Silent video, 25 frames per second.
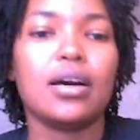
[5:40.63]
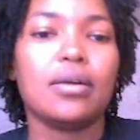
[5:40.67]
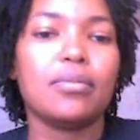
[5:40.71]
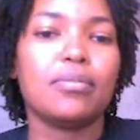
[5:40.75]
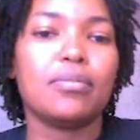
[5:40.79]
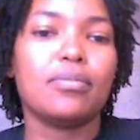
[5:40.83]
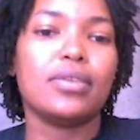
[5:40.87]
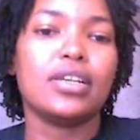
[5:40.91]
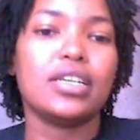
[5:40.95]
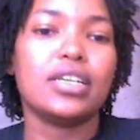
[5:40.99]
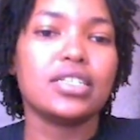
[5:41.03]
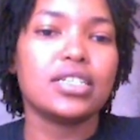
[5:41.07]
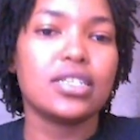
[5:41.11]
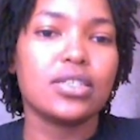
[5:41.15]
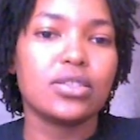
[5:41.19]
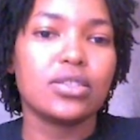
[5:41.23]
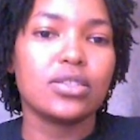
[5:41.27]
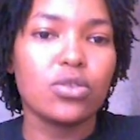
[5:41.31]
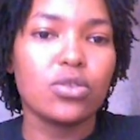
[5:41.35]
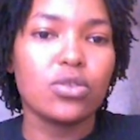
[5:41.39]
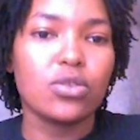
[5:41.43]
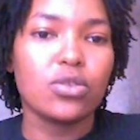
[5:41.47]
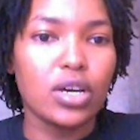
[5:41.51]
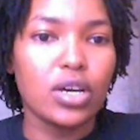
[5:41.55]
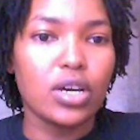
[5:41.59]
Let us
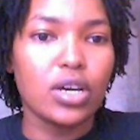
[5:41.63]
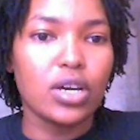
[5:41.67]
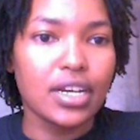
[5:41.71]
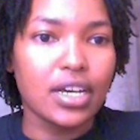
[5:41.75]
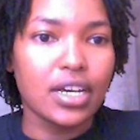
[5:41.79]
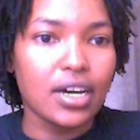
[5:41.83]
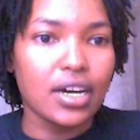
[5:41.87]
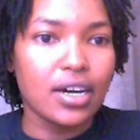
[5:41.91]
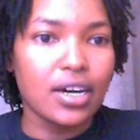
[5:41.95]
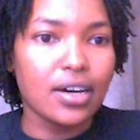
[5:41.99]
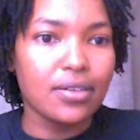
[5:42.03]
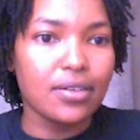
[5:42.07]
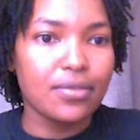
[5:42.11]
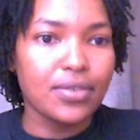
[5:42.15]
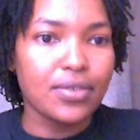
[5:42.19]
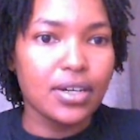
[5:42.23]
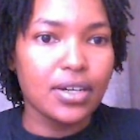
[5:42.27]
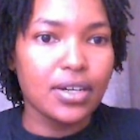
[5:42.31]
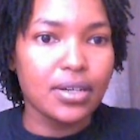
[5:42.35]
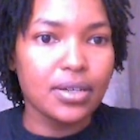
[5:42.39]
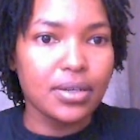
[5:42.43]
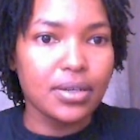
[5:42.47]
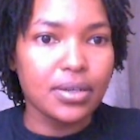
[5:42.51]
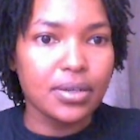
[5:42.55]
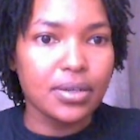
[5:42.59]
go and have
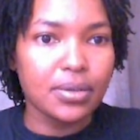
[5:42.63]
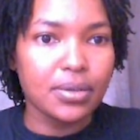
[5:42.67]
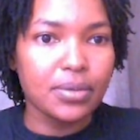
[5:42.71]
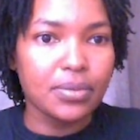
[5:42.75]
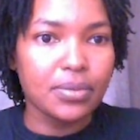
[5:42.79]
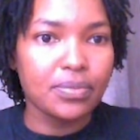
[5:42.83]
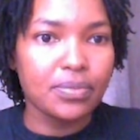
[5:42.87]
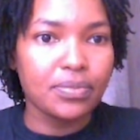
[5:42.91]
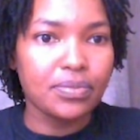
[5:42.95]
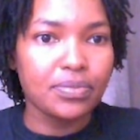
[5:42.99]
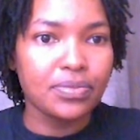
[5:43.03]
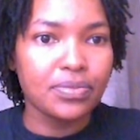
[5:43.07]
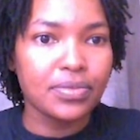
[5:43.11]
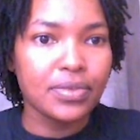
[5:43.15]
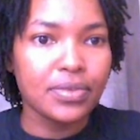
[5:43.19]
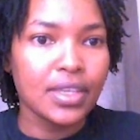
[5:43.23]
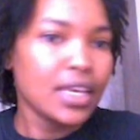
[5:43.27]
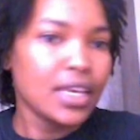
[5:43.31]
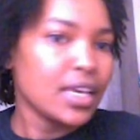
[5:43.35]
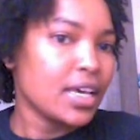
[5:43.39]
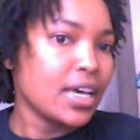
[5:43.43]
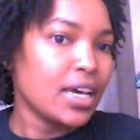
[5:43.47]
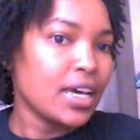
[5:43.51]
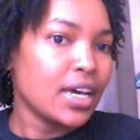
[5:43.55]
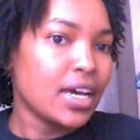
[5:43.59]

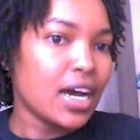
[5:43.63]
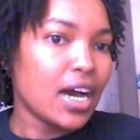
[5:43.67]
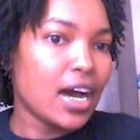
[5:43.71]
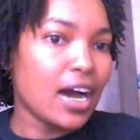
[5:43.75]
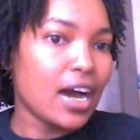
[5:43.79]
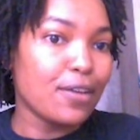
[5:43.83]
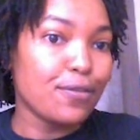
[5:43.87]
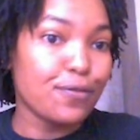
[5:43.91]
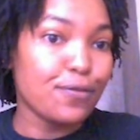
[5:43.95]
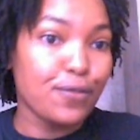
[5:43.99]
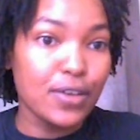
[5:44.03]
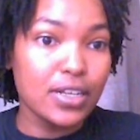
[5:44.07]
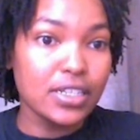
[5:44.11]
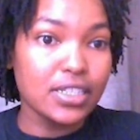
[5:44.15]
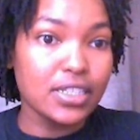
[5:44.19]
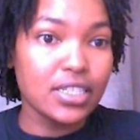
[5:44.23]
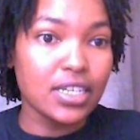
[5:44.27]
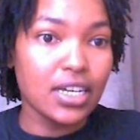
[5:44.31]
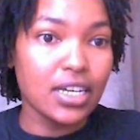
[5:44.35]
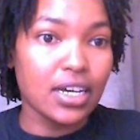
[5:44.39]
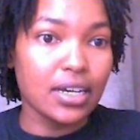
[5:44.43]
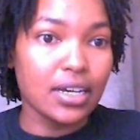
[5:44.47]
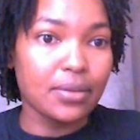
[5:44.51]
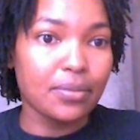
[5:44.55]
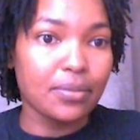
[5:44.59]
a filter.